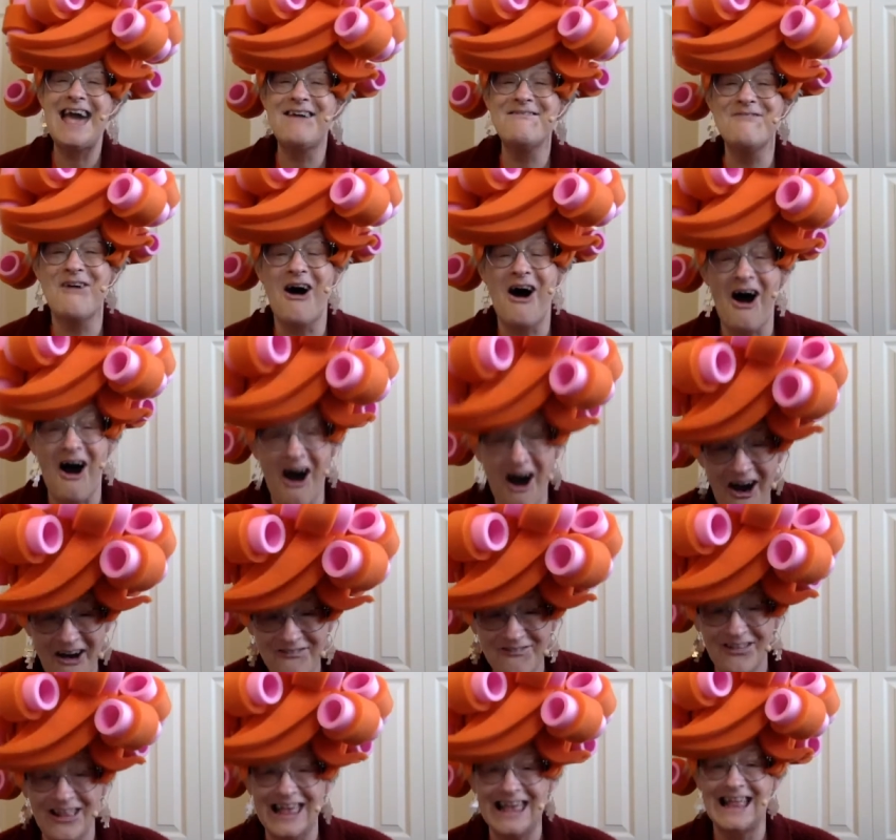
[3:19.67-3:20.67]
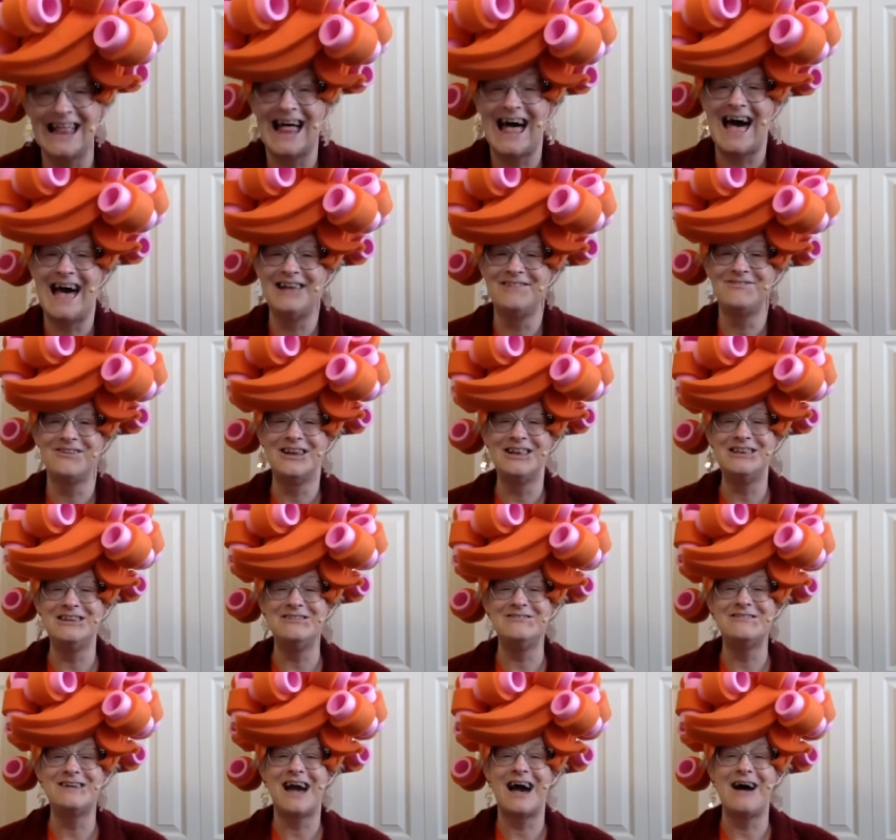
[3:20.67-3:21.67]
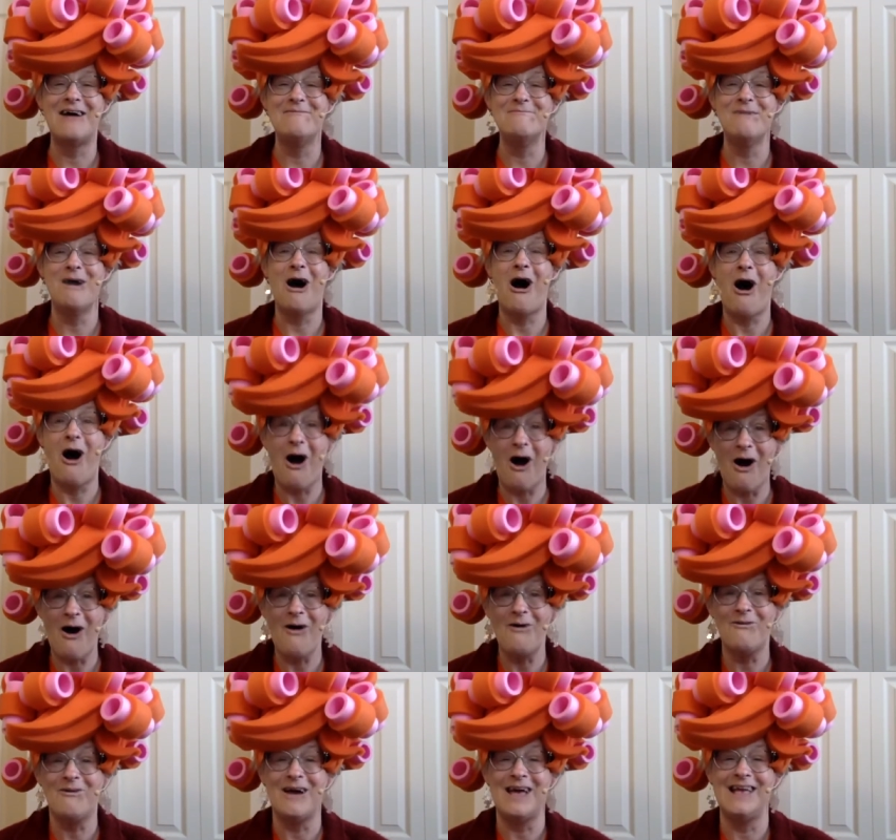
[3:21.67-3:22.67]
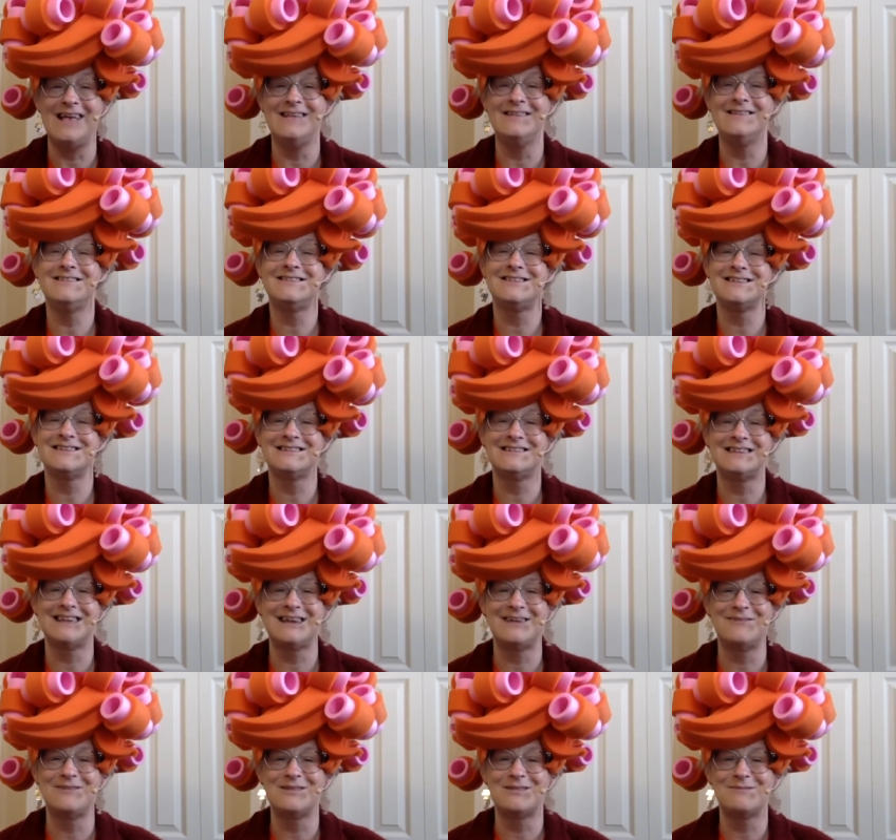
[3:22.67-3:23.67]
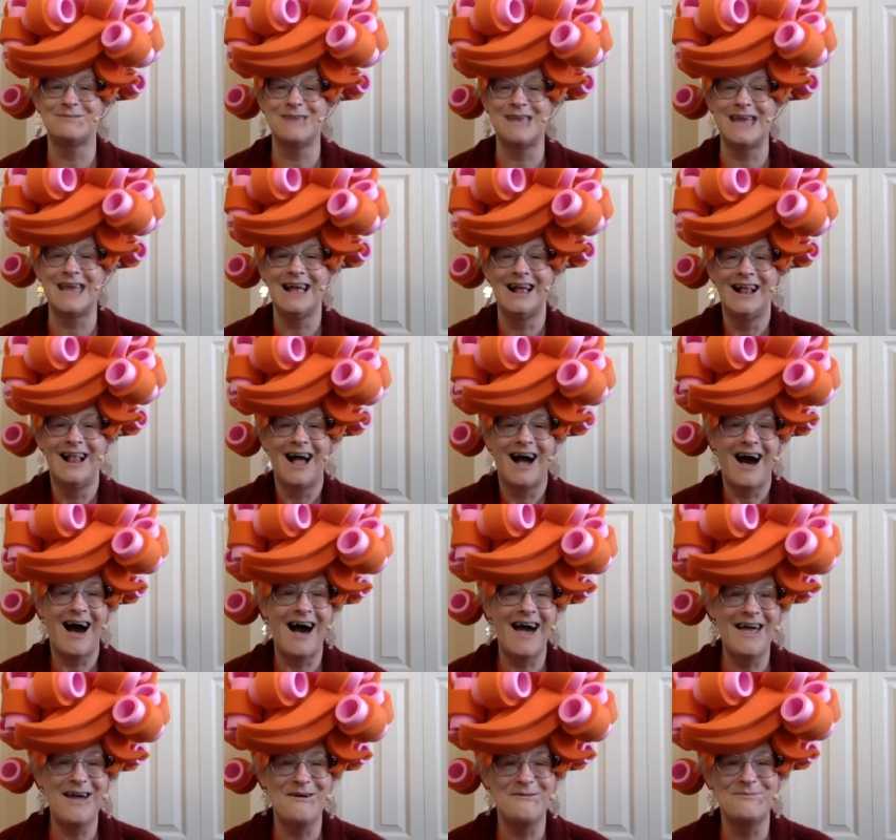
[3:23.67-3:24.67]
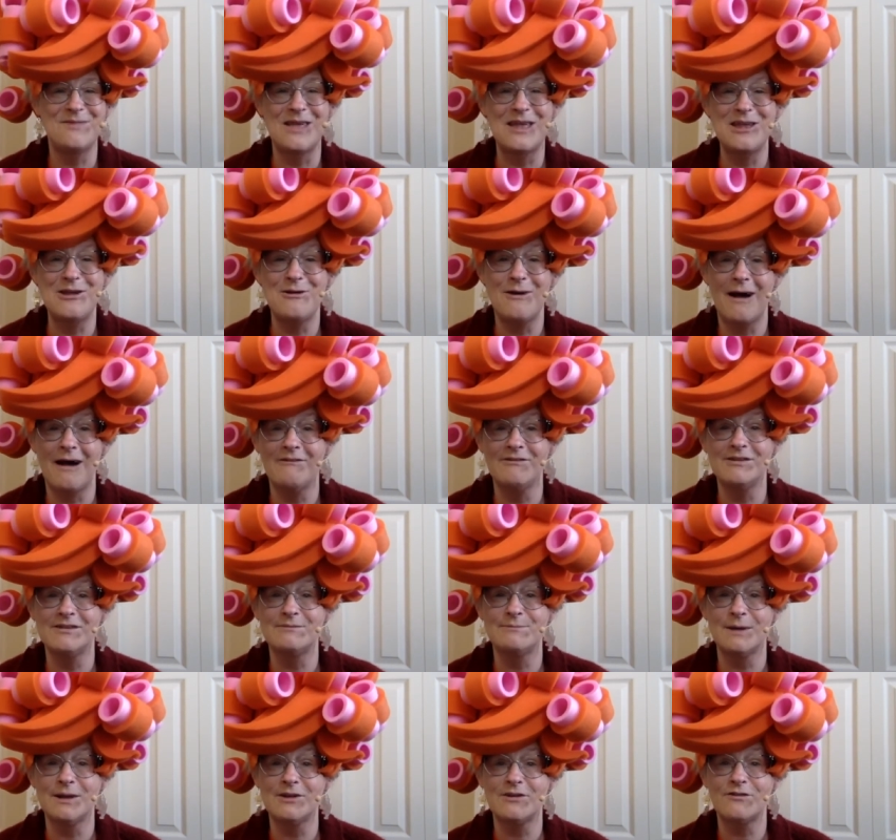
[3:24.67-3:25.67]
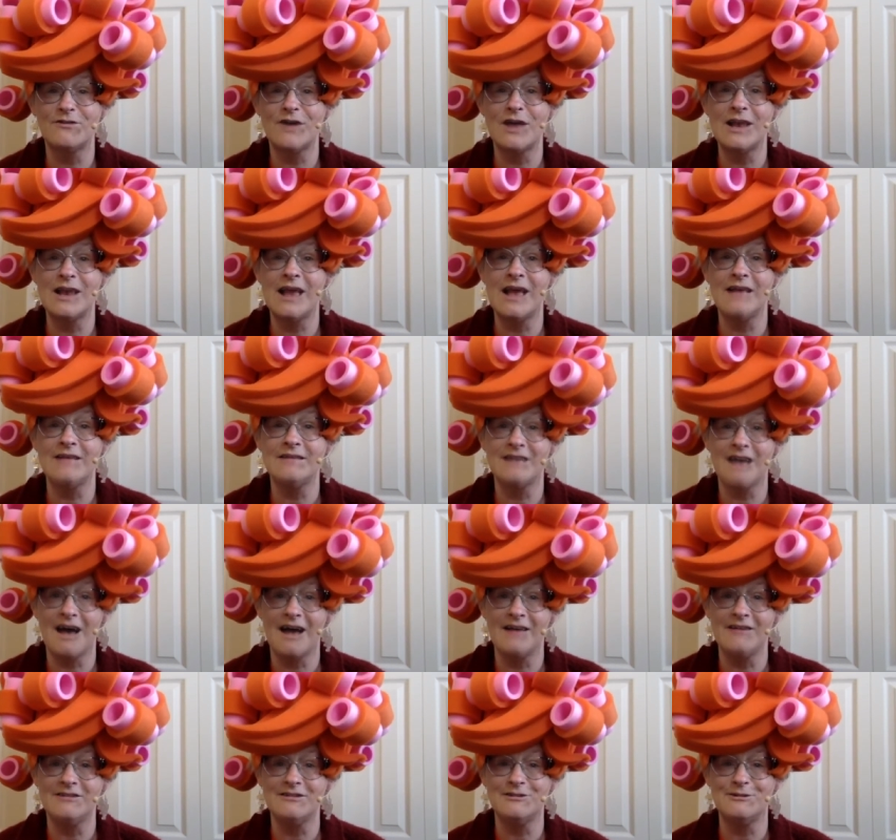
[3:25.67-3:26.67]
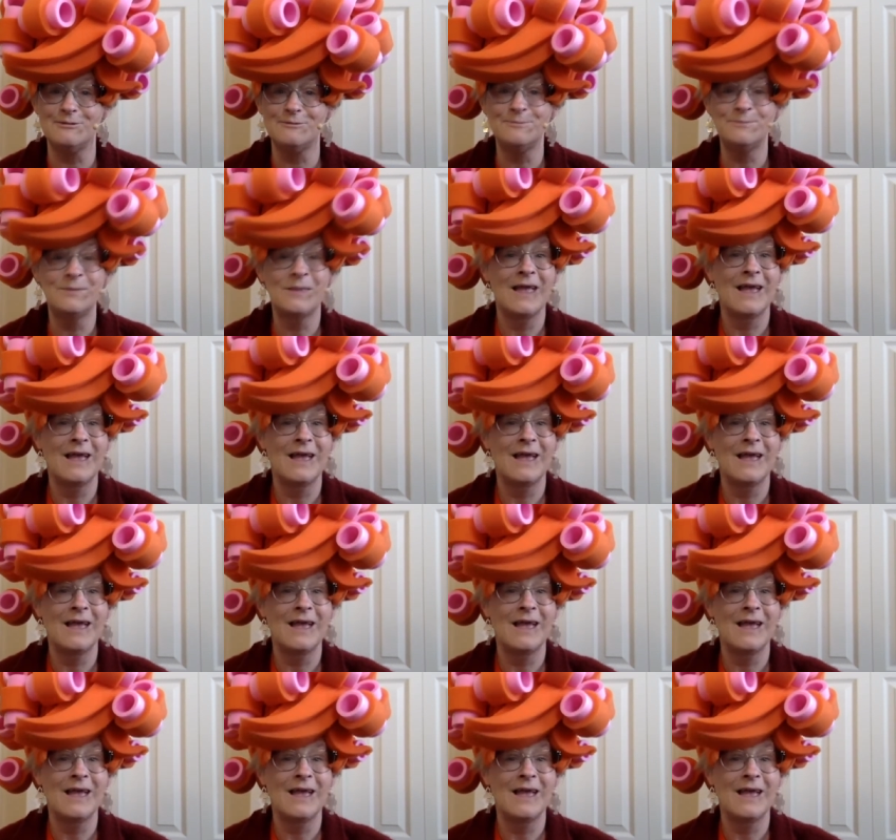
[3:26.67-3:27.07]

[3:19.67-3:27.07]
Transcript: am awfully glad when you come always to sing with me. I hope that you have as much fun as I do.